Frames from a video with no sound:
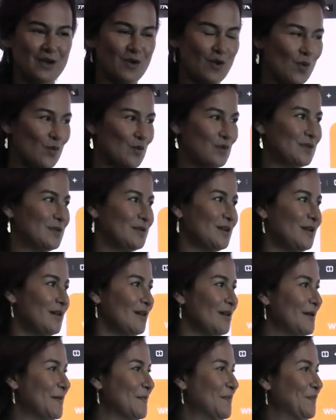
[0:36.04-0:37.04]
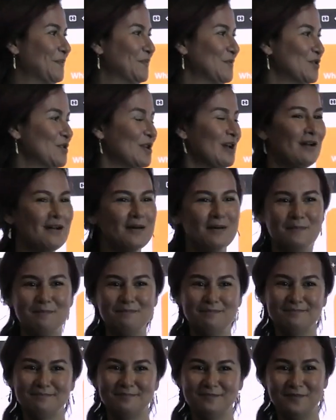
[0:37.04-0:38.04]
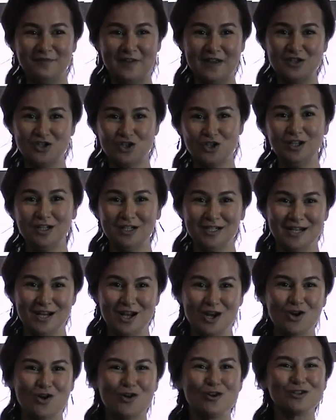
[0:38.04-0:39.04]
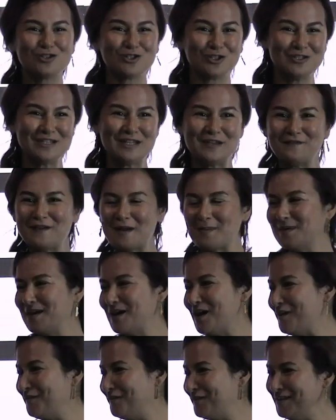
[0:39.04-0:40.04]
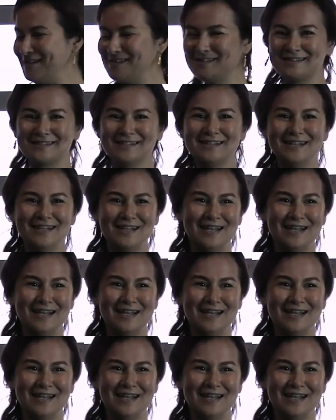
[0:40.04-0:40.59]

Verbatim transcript: my own um, uh, venture called Turnkey Family Office.